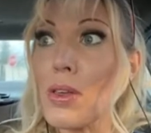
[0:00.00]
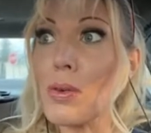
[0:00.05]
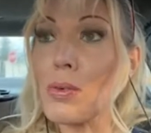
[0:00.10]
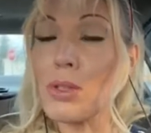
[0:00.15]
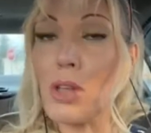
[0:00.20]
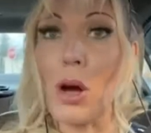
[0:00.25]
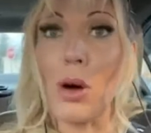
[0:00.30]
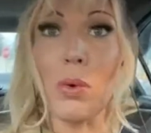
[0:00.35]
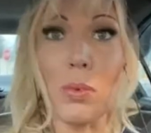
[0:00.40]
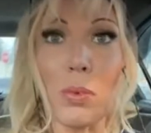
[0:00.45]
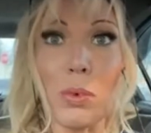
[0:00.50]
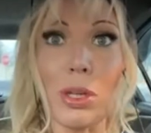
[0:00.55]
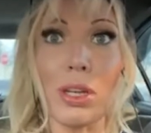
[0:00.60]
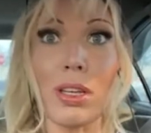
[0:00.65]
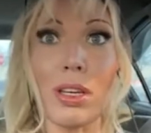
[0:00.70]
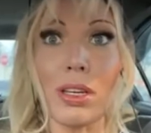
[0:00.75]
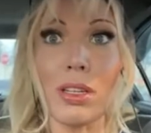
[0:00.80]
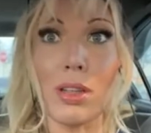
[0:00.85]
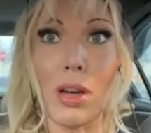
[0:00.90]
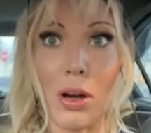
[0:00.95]
you don't
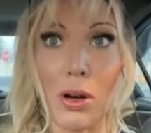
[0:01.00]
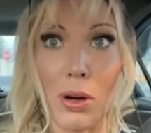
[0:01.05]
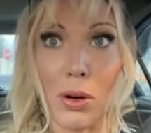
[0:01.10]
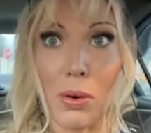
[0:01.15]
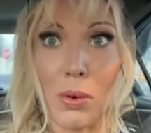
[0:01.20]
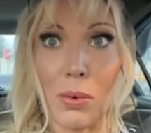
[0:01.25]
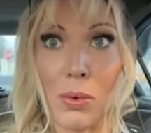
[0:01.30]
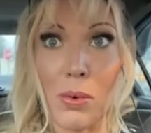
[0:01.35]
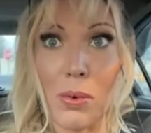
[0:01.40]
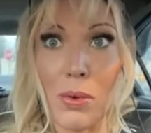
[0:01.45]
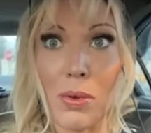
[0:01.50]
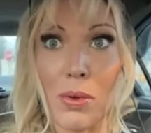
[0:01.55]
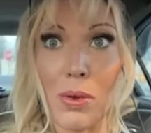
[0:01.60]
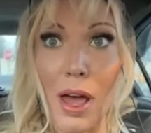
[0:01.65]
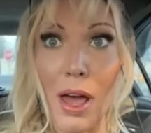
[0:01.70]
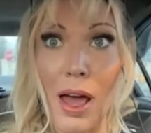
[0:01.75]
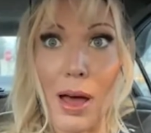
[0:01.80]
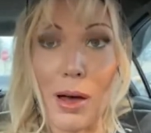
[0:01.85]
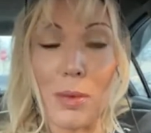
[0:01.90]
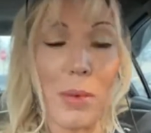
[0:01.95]
really know
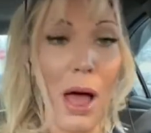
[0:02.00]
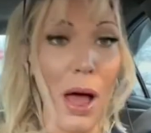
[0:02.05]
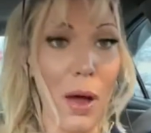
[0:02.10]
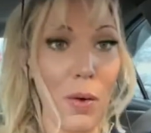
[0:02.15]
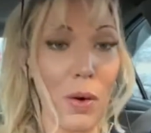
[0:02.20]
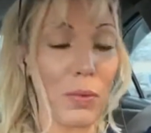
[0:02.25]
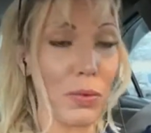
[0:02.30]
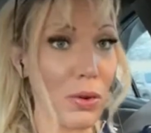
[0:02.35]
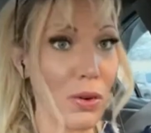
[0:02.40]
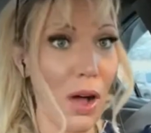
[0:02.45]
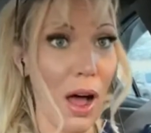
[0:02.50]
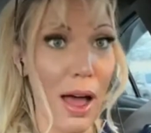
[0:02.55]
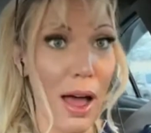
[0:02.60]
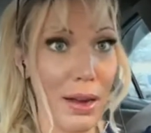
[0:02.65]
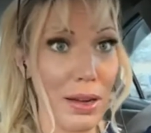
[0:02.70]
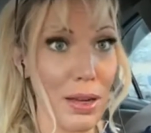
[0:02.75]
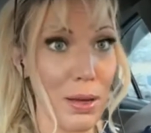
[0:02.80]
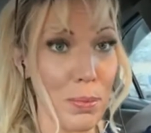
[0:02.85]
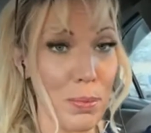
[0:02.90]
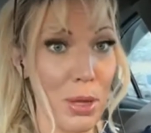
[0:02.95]
how powerful
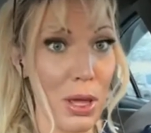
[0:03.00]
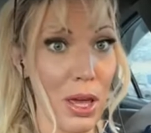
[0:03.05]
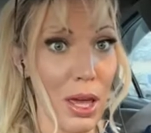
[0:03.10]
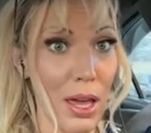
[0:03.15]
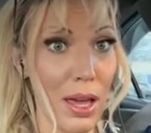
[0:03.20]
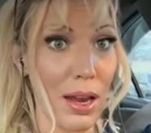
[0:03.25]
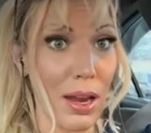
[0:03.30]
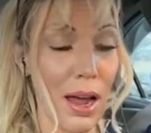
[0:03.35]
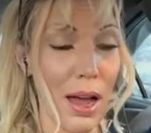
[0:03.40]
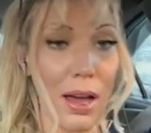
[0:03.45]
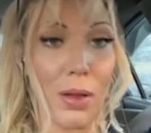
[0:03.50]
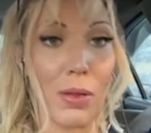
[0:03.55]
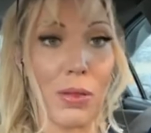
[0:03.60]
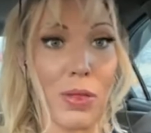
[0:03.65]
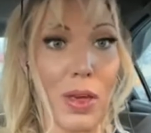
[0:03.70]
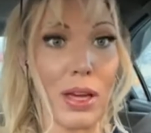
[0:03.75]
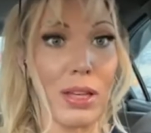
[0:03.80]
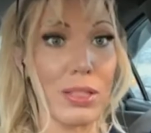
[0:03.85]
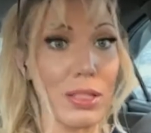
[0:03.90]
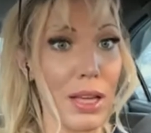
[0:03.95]
God can be and how
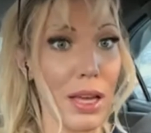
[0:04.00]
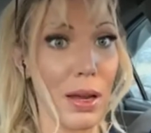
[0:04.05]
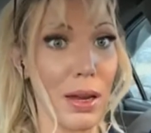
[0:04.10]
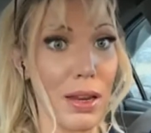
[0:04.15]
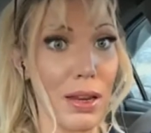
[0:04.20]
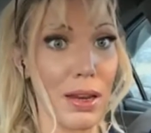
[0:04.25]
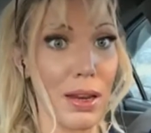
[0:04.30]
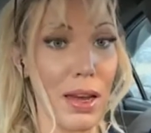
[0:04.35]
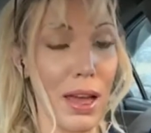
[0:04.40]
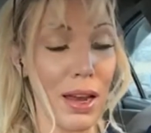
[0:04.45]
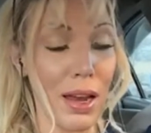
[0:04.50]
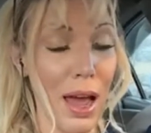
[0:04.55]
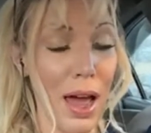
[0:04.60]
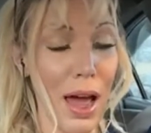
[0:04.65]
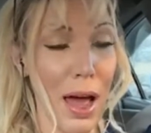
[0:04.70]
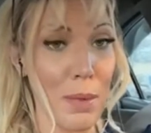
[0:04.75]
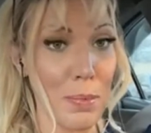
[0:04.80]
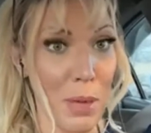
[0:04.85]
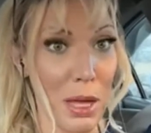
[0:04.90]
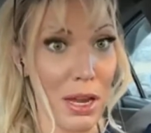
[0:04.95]
things
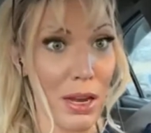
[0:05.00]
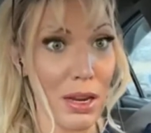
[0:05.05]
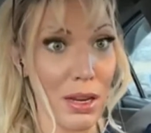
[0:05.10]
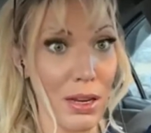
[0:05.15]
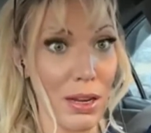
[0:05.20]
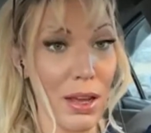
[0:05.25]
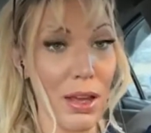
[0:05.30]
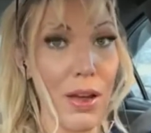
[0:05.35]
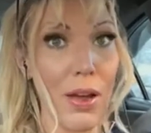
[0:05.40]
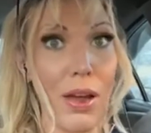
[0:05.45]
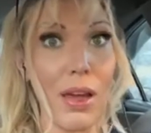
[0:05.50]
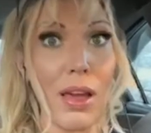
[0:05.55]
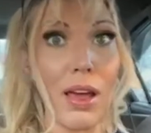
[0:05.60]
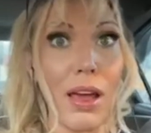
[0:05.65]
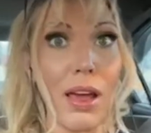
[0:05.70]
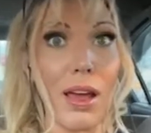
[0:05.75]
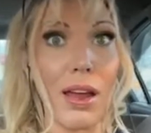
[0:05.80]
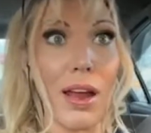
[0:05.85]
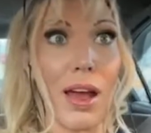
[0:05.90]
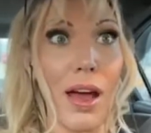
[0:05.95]
can happen
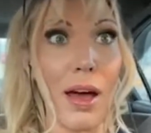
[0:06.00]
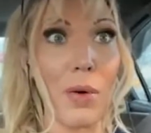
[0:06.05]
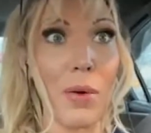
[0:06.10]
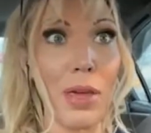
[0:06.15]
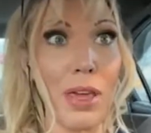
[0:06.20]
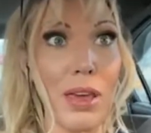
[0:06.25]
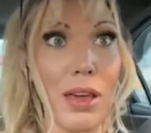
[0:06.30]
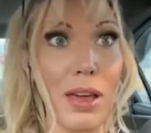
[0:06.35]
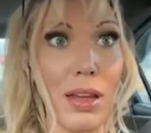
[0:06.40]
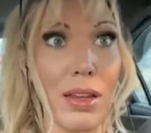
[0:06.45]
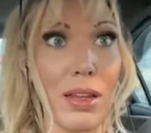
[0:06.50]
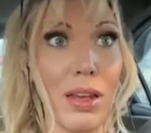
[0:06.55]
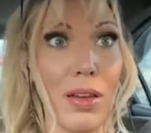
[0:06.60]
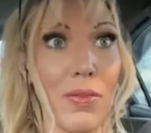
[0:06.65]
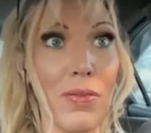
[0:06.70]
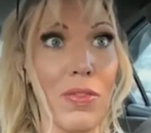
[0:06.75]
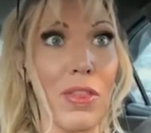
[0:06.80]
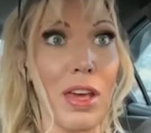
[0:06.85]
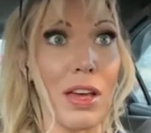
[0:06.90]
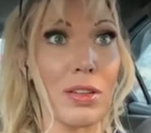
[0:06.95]
and how he could
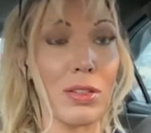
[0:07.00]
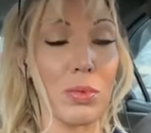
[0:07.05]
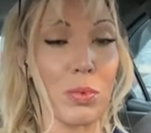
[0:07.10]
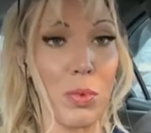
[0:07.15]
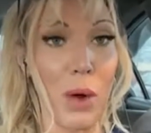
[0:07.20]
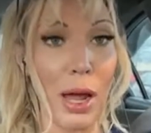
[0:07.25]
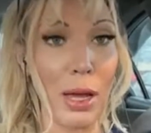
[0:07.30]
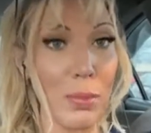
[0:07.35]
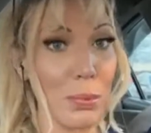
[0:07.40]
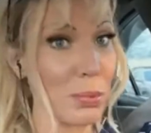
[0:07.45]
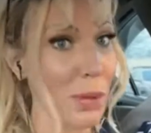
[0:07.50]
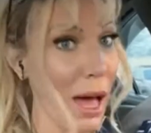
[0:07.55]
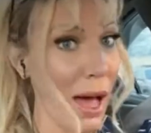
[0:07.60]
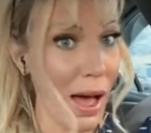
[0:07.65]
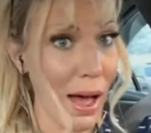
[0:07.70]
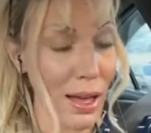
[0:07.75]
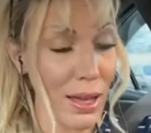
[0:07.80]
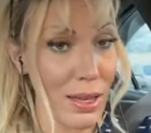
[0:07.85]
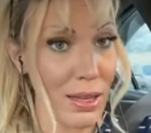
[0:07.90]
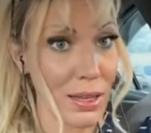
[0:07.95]
give things right
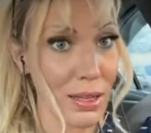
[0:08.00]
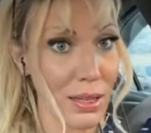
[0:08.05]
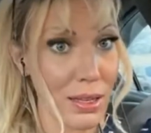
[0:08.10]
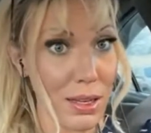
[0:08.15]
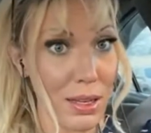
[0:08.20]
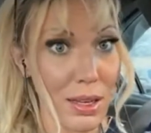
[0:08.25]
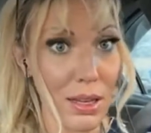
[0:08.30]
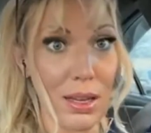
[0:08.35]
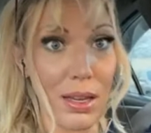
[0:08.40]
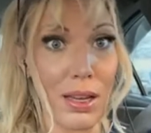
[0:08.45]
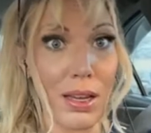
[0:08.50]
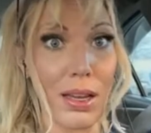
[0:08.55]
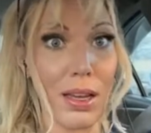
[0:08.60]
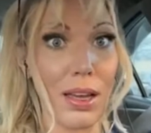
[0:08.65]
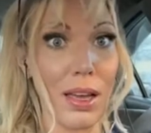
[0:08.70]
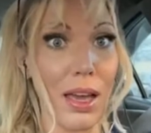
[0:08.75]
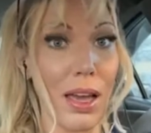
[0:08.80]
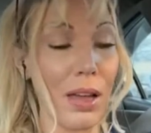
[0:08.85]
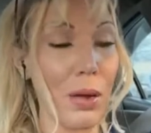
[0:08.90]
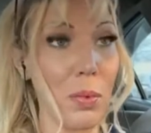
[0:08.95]
back
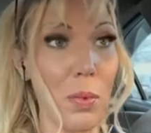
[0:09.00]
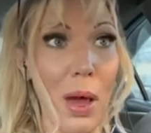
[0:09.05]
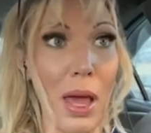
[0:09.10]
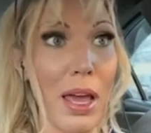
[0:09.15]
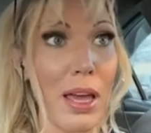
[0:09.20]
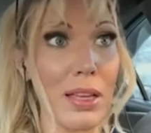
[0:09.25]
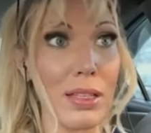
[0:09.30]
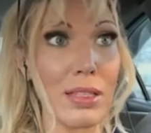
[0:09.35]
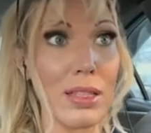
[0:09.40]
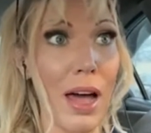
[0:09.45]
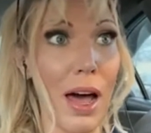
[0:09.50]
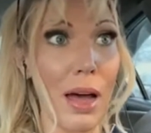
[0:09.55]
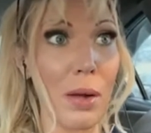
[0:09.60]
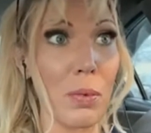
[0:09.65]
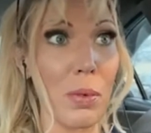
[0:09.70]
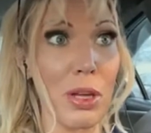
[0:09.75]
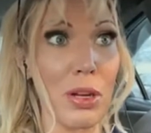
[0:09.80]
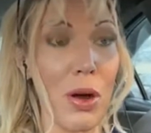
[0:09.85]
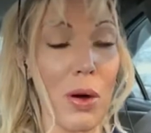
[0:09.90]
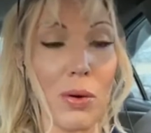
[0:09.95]
in ways that
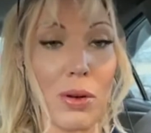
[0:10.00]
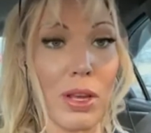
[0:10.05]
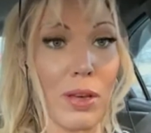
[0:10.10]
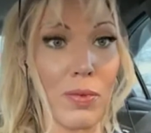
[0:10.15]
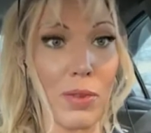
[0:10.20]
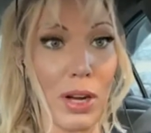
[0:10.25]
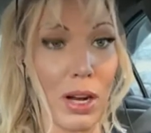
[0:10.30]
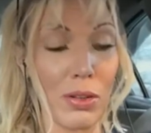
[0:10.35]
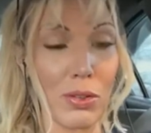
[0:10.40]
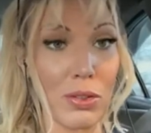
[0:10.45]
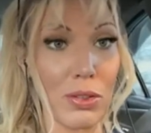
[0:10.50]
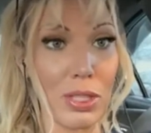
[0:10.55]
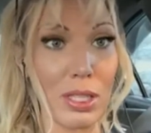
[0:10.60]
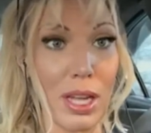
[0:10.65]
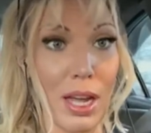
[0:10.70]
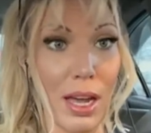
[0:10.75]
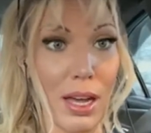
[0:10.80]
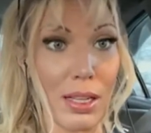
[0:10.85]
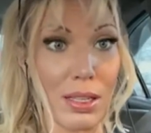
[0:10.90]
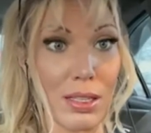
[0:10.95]
we don't even
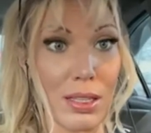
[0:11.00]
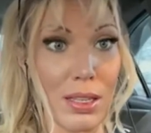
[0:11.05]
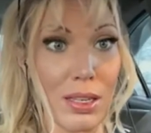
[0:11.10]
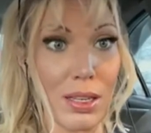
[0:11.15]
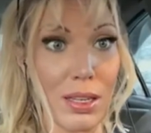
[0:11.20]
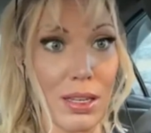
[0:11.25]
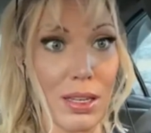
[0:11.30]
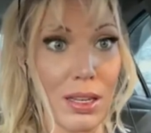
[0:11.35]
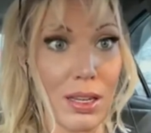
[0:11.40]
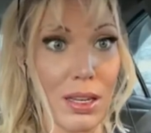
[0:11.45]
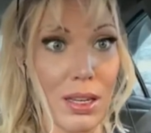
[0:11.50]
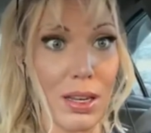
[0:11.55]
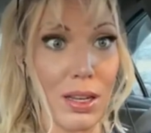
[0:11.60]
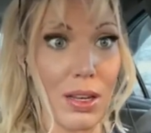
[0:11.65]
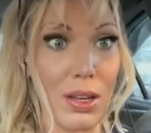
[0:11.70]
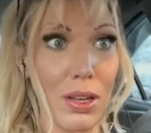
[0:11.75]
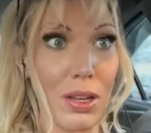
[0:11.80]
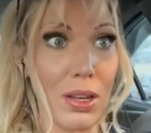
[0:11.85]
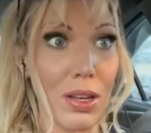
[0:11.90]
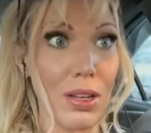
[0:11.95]
understand.
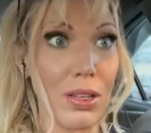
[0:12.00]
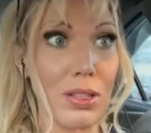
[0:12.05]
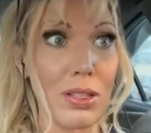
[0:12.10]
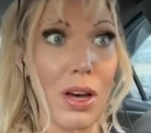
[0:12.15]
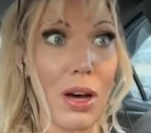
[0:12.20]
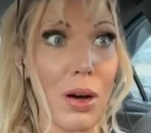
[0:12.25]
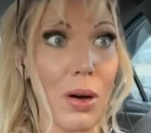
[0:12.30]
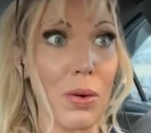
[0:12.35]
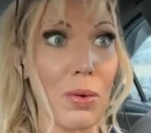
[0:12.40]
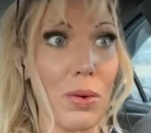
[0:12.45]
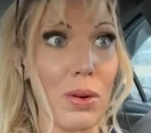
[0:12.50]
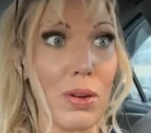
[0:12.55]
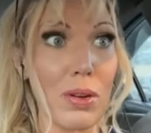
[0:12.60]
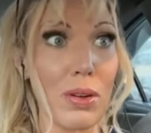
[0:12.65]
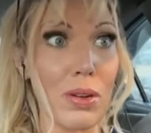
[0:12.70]
So,